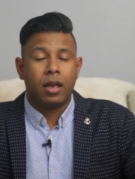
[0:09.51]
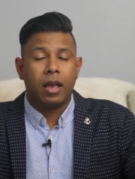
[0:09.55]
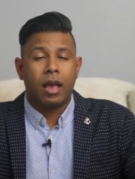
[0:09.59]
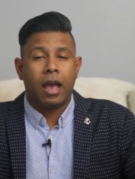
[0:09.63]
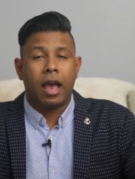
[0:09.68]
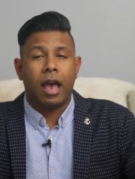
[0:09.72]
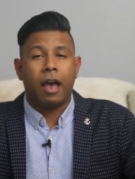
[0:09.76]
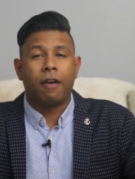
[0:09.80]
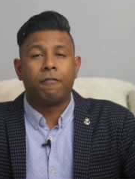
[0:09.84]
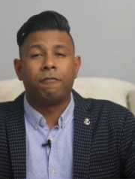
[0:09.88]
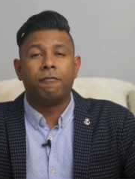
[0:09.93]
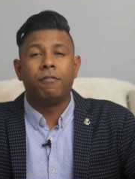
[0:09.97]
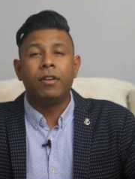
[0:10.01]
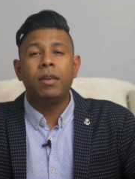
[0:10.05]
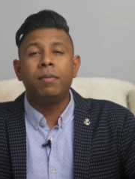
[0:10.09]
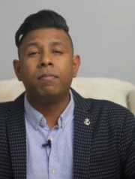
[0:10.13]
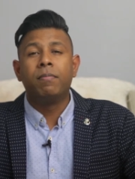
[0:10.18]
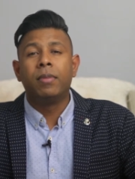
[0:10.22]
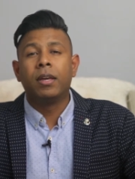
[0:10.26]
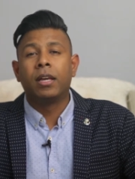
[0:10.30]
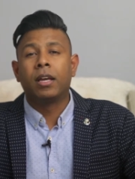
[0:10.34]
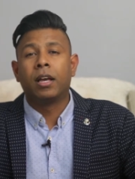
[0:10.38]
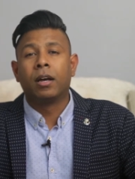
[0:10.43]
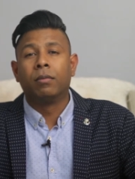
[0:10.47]
Have we
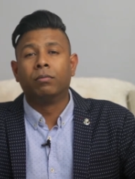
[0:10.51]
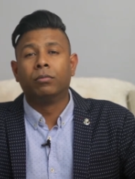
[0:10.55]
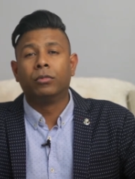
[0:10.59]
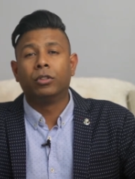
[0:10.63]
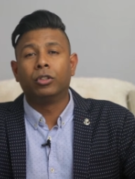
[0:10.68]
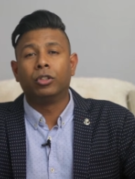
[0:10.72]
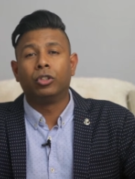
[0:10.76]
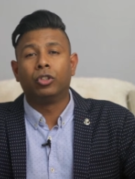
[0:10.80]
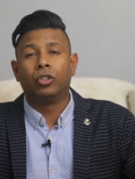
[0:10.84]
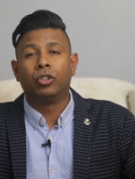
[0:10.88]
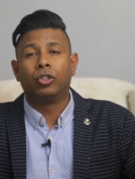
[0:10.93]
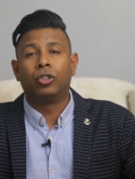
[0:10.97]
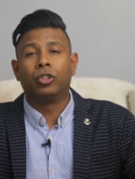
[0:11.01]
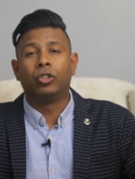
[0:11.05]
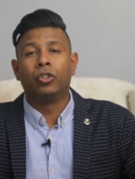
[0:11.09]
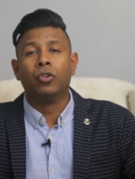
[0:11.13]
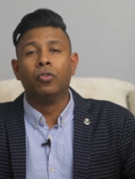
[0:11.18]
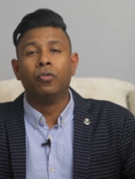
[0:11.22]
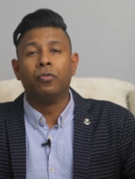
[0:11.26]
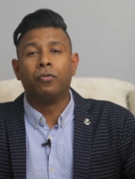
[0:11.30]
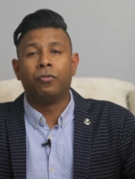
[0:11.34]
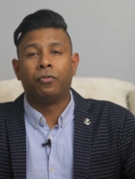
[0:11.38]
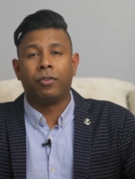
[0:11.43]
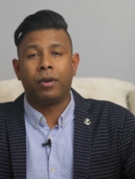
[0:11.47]
become
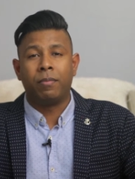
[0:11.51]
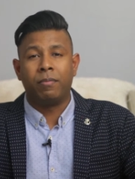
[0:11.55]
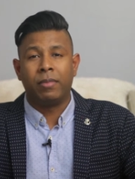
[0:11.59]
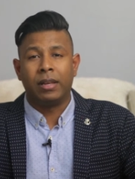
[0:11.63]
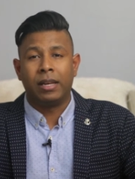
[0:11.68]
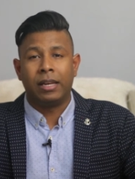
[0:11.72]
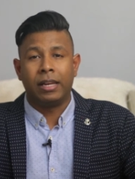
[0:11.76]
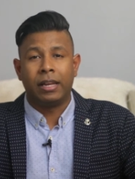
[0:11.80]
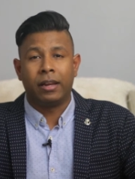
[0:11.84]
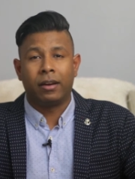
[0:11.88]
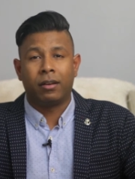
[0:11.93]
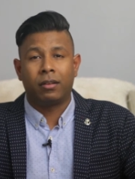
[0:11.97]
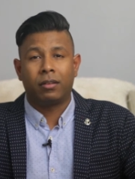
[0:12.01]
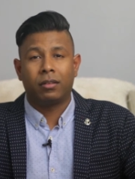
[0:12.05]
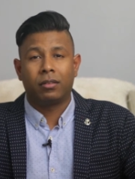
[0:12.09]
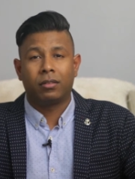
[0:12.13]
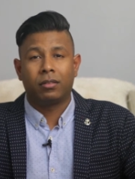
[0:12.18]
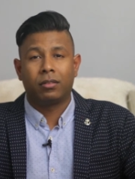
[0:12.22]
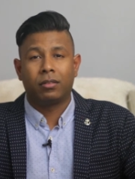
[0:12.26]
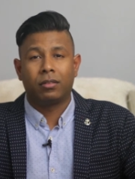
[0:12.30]
too familiar